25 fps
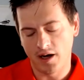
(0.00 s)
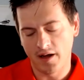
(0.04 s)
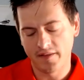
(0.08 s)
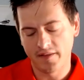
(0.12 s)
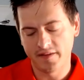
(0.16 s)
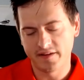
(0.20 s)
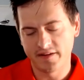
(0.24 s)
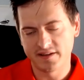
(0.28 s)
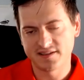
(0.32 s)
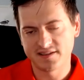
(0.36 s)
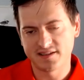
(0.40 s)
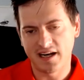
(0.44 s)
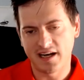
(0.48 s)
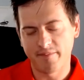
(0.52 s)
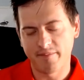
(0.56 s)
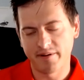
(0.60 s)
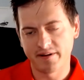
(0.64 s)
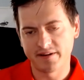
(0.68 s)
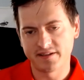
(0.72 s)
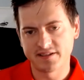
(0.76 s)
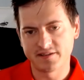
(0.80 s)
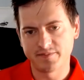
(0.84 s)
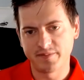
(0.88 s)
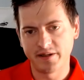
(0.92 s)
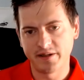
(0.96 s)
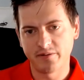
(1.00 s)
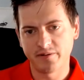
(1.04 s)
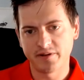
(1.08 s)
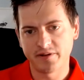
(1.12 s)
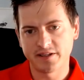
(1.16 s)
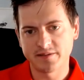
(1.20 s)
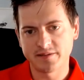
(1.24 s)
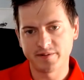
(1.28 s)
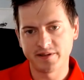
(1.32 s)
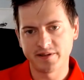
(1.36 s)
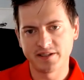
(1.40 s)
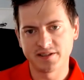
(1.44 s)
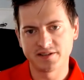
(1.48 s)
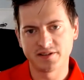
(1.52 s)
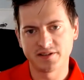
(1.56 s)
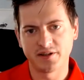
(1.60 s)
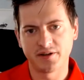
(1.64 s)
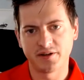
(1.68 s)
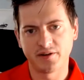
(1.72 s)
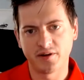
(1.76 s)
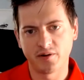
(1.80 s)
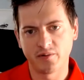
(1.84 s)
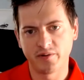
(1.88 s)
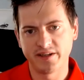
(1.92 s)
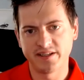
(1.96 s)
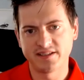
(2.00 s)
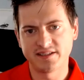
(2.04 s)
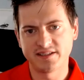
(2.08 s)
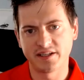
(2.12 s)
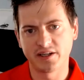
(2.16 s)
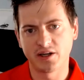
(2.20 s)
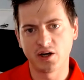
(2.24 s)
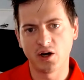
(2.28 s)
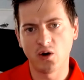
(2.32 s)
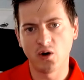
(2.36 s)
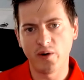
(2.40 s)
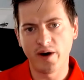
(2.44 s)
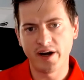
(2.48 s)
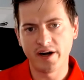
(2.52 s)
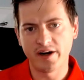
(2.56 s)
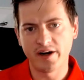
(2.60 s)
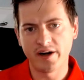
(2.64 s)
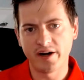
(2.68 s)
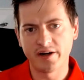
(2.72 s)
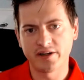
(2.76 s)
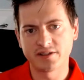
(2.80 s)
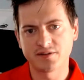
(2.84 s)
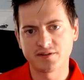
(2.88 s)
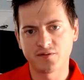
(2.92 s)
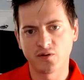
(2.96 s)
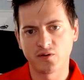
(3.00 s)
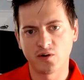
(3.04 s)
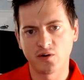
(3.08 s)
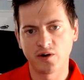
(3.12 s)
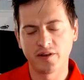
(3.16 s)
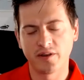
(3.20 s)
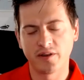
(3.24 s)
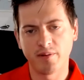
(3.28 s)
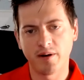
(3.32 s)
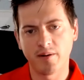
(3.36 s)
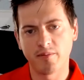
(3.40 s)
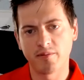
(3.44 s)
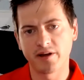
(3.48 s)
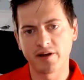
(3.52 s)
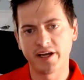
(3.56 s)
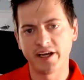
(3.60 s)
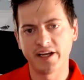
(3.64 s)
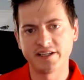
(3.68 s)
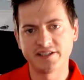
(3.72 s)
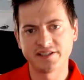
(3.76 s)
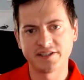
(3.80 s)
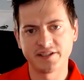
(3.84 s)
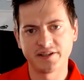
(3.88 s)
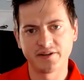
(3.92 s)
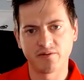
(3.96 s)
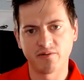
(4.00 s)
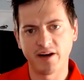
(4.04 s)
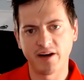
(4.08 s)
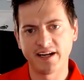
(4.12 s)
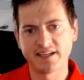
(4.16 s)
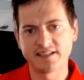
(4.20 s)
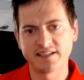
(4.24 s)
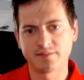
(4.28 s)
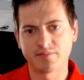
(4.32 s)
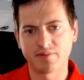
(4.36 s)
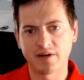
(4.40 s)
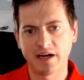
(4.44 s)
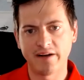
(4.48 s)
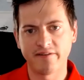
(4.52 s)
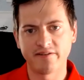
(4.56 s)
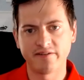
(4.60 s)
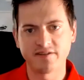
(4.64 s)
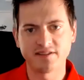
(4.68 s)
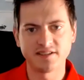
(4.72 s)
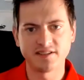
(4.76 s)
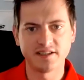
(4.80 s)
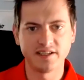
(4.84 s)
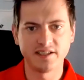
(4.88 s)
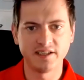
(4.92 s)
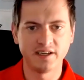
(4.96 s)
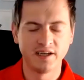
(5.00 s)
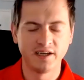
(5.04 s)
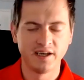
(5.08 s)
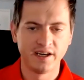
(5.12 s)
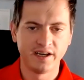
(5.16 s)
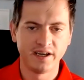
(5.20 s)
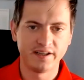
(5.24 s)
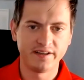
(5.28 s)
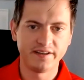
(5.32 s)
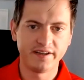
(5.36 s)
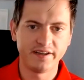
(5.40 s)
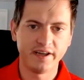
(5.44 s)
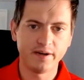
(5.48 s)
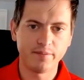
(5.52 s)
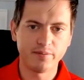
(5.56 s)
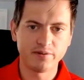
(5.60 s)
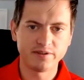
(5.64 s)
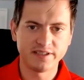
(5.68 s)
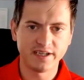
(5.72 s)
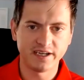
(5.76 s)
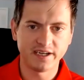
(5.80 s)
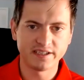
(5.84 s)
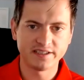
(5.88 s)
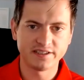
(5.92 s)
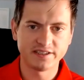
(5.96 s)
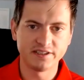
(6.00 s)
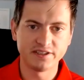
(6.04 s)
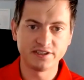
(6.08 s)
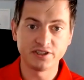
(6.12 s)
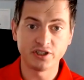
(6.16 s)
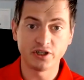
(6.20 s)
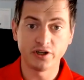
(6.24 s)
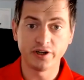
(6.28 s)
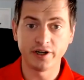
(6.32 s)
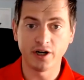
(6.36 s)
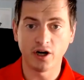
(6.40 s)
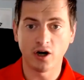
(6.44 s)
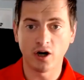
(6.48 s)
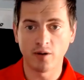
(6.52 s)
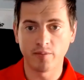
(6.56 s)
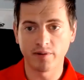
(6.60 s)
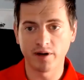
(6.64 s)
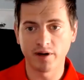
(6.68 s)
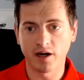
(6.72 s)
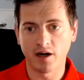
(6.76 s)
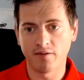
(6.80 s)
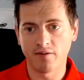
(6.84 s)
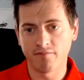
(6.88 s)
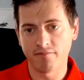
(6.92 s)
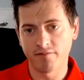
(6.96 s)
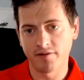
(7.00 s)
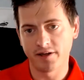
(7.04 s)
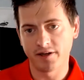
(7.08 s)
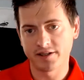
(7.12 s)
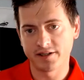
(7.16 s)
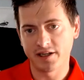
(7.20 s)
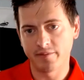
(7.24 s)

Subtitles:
this topic to speak with us because they're the recent co-editors for the publication, The Right to Privacy and Data Protection During Armed Conflict.